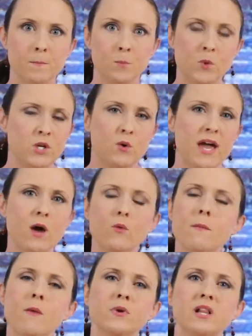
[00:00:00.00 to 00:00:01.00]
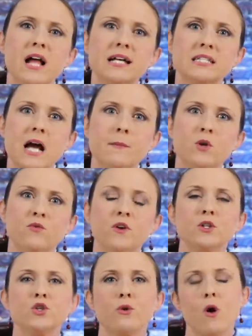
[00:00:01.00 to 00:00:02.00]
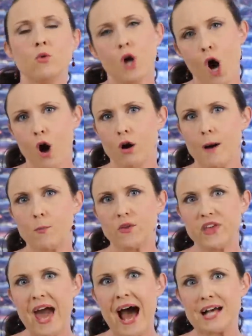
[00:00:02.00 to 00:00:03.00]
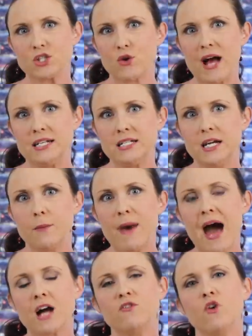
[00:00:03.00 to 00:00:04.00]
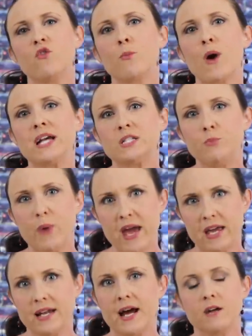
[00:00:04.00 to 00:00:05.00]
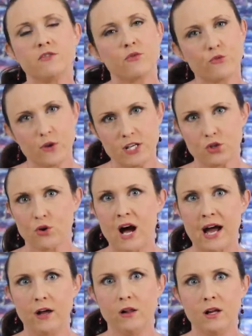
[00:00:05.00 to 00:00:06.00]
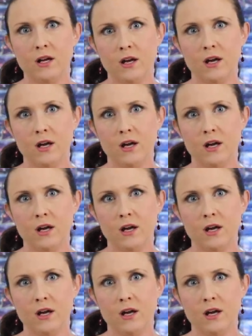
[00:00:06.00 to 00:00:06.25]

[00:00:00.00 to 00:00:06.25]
when you can't remember the last time you filled your own car up with gas or had to dig a pack of overpriced bacon out of the freezer aisle,